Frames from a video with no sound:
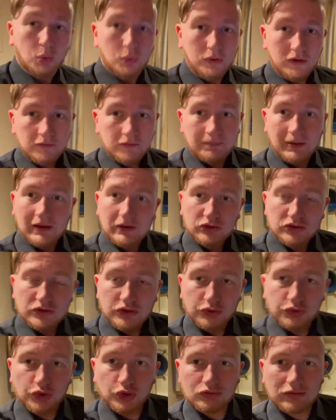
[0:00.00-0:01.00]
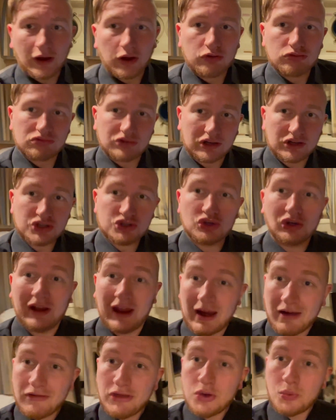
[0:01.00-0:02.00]
we've been to the crew recreational
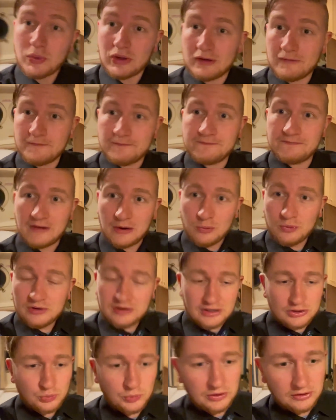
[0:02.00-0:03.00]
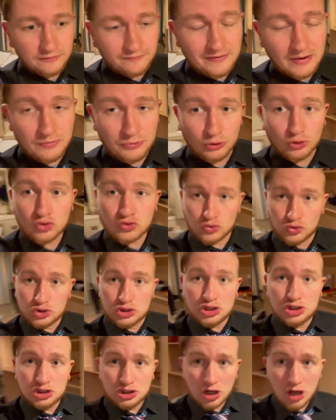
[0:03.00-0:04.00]
area. We have found it. We have found the crew
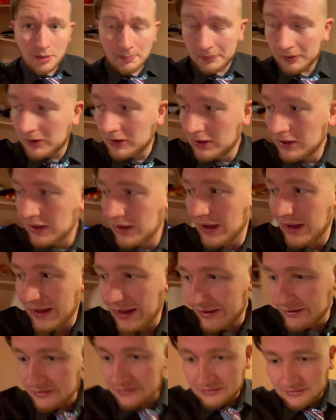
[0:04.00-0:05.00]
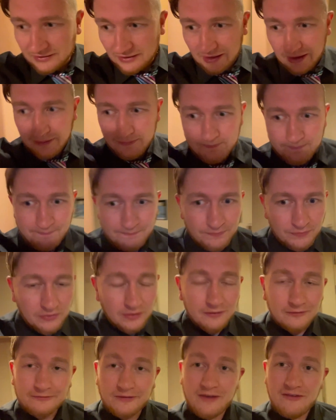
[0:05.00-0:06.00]
shop. And um,
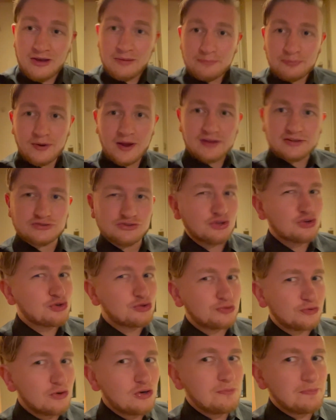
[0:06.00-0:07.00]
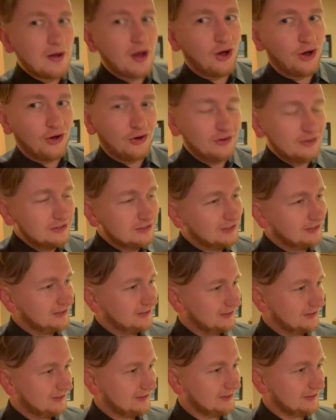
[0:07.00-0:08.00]
very impressed. The crew bar,
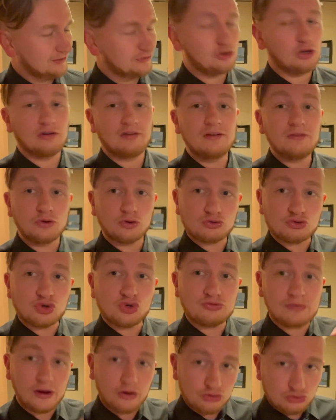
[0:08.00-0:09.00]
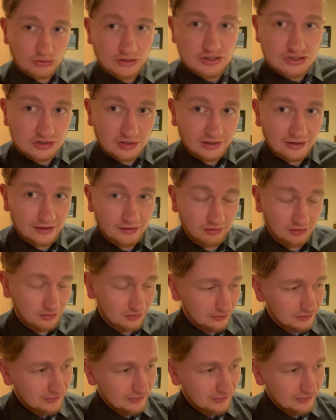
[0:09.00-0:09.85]
sorry, the crew recreational area